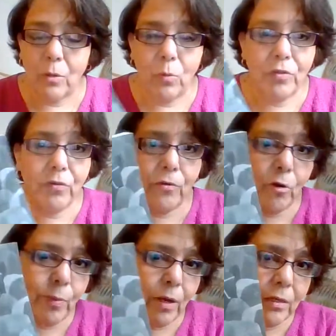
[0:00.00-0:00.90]
with the
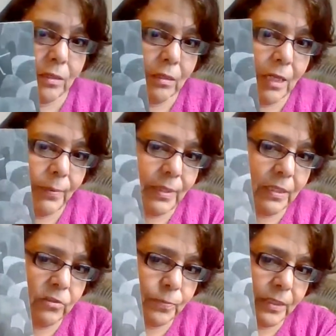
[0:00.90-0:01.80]
robot climbing
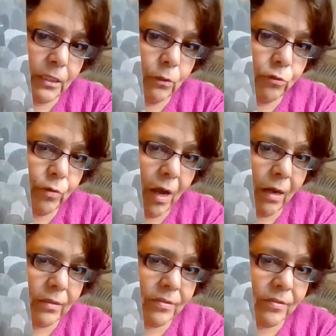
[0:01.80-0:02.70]
these big, huge
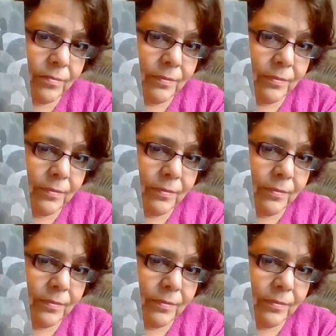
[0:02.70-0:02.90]
rocks